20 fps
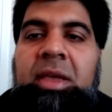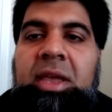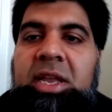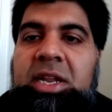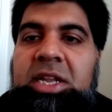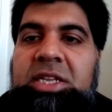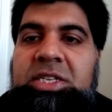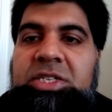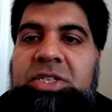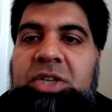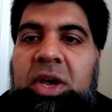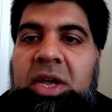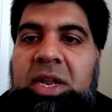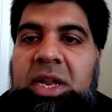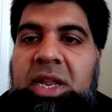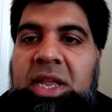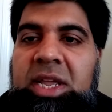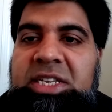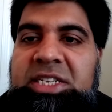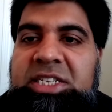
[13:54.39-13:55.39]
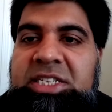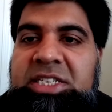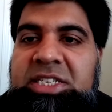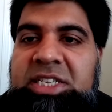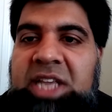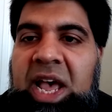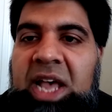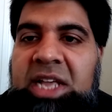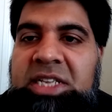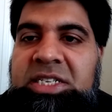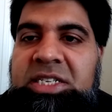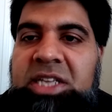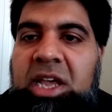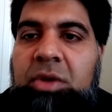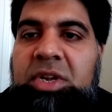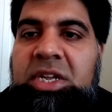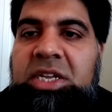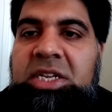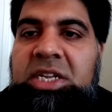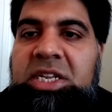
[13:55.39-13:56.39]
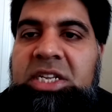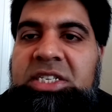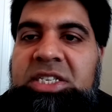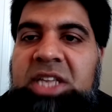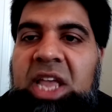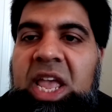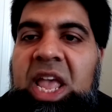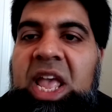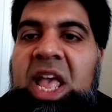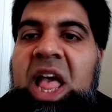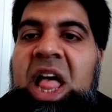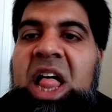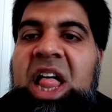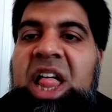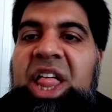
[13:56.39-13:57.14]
It is not a za sound, it is a